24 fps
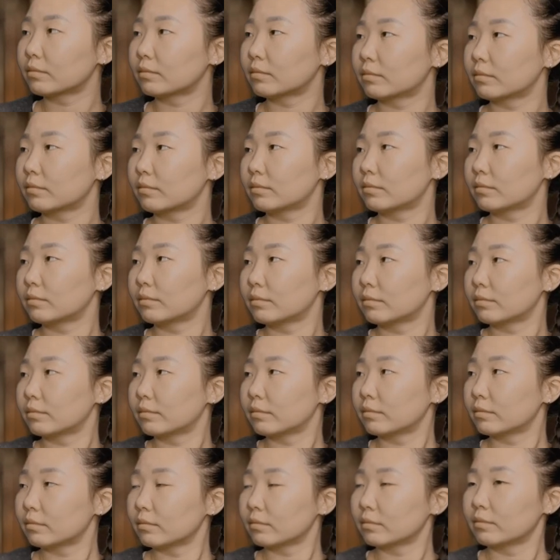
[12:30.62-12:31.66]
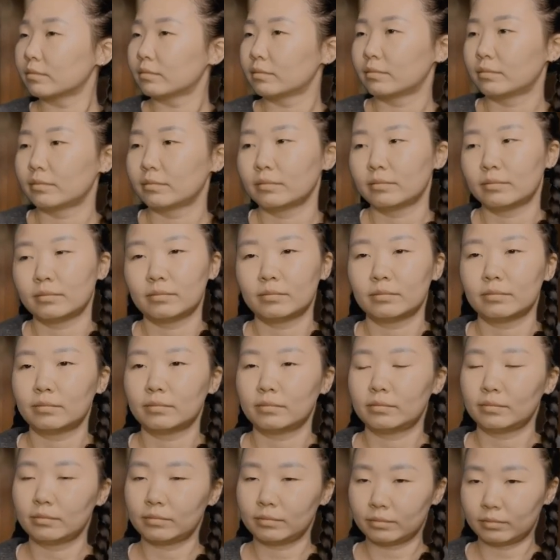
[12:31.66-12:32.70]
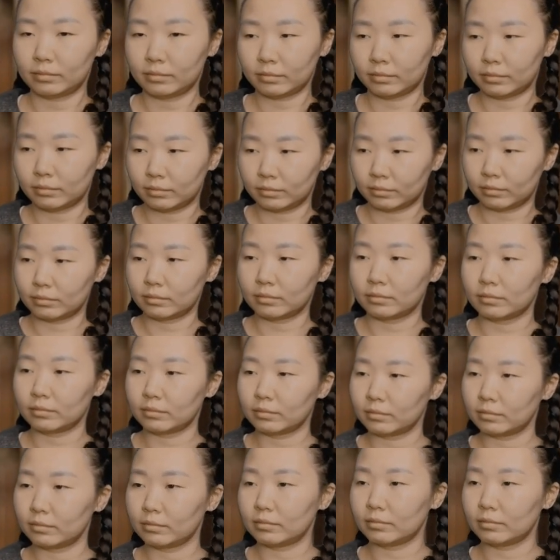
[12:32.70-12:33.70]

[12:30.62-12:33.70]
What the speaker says: No words are spoken by the person on screen.